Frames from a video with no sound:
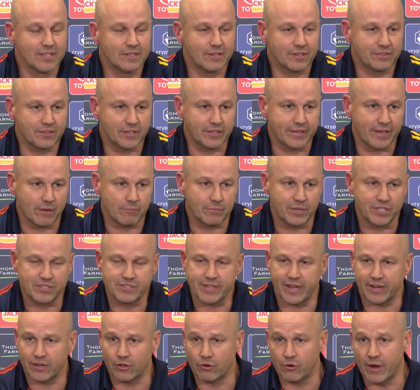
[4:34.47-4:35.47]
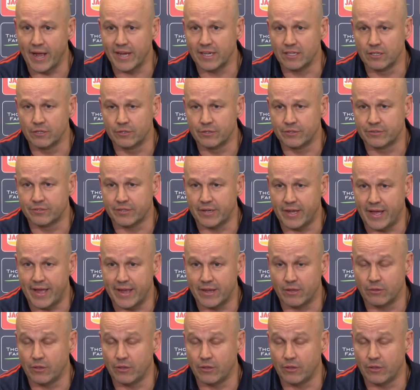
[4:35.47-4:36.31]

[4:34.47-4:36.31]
I think our mids had a great learn today.